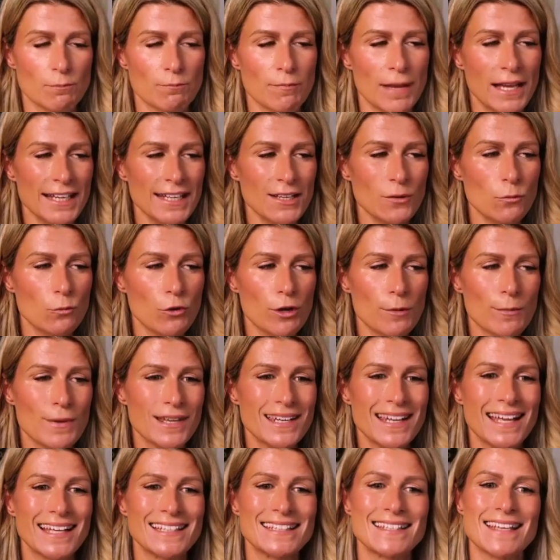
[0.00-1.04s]
many
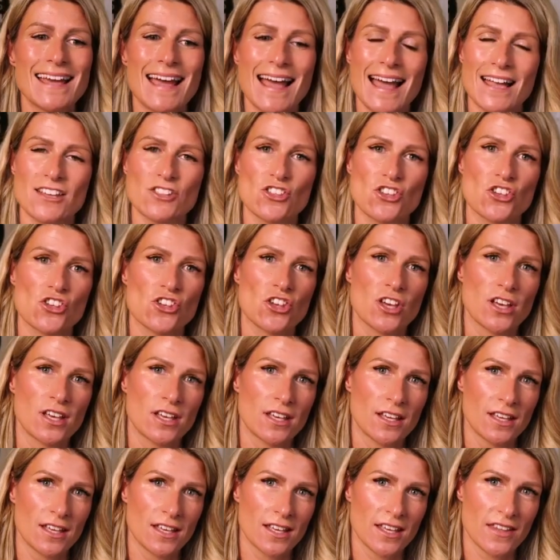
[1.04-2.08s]
women attach
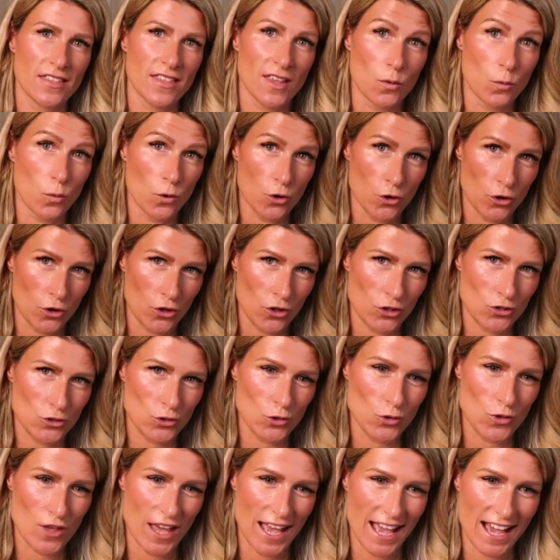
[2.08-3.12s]
their worth
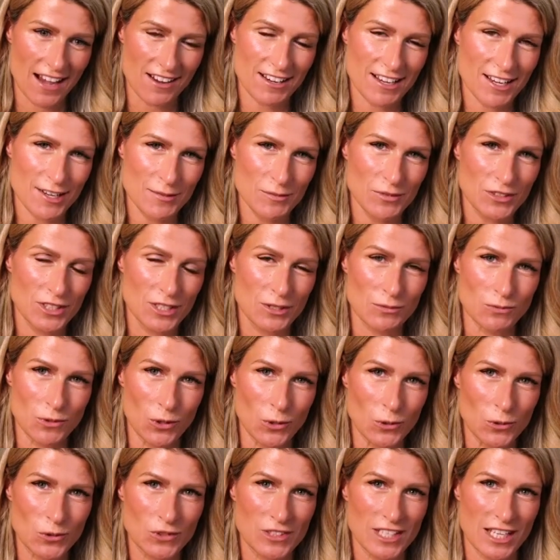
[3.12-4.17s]
to their outcomes, their
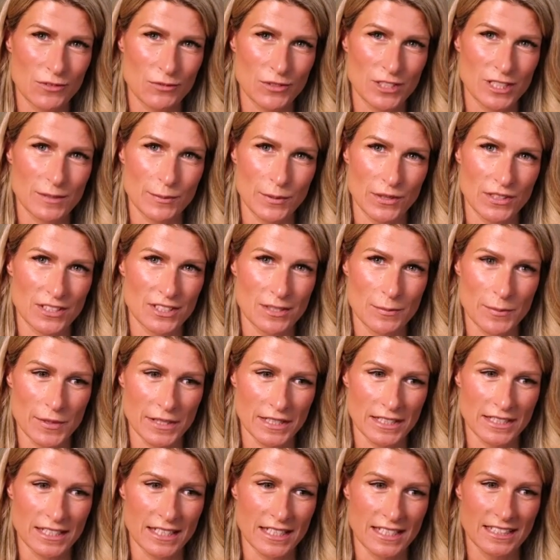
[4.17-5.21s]
roles and
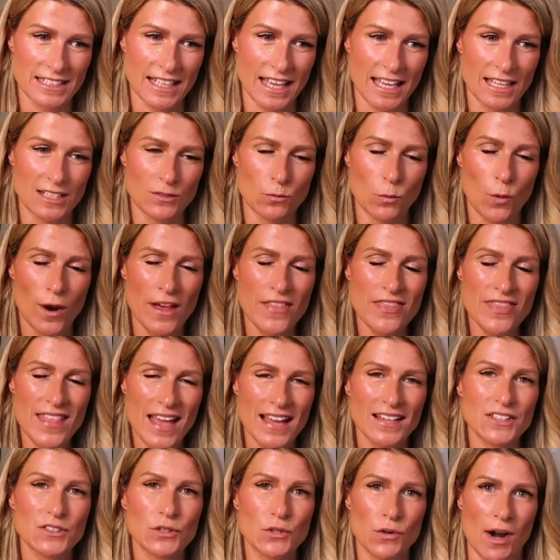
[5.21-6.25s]
responsibilities. And when
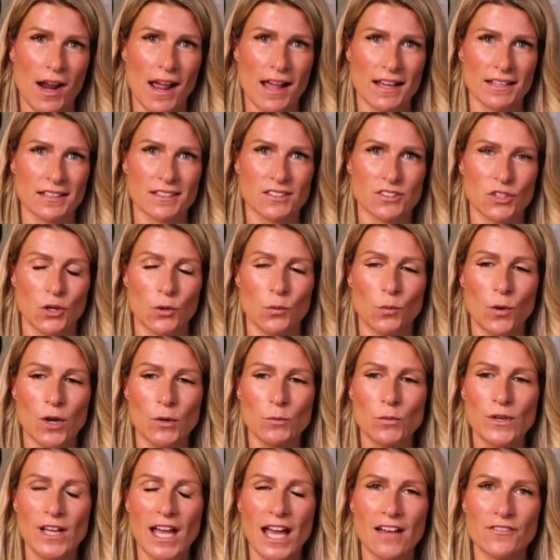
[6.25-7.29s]
that cracks, so
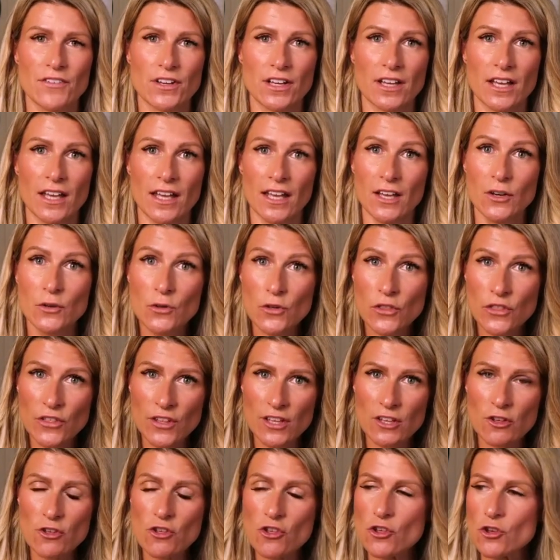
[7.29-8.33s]
when we have a health
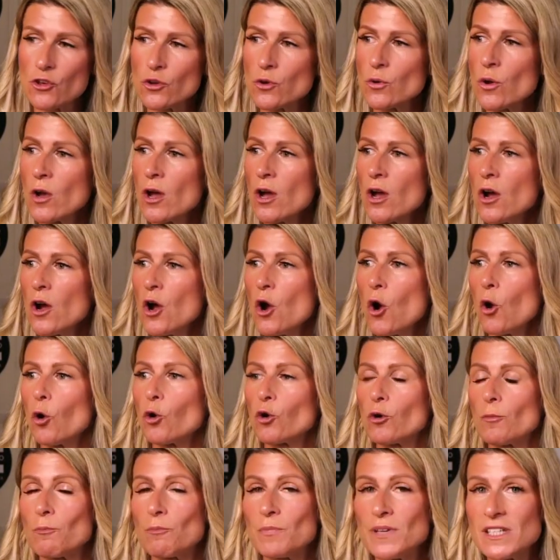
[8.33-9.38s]
issue
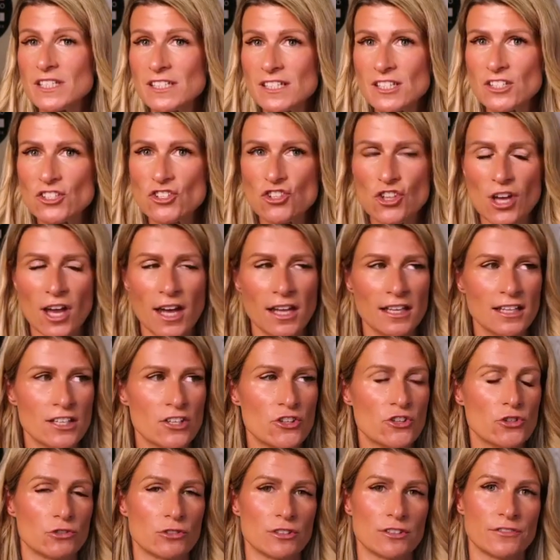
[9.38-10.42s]
or a business
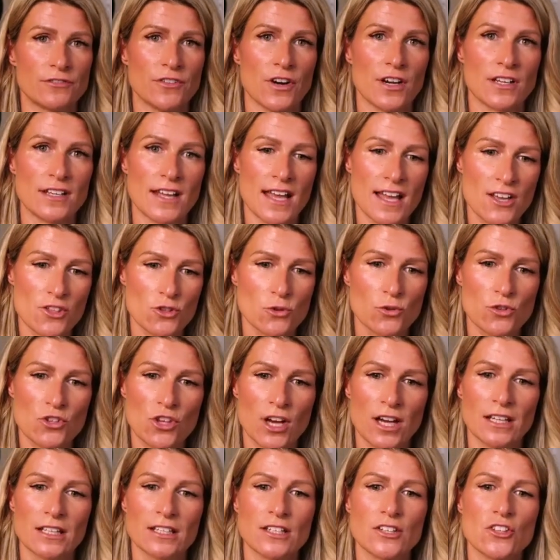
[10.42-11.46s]
challenge or a financial
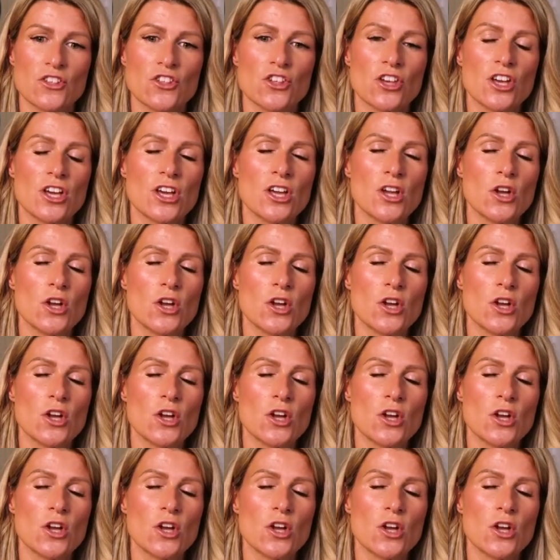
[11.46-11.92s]
challenge,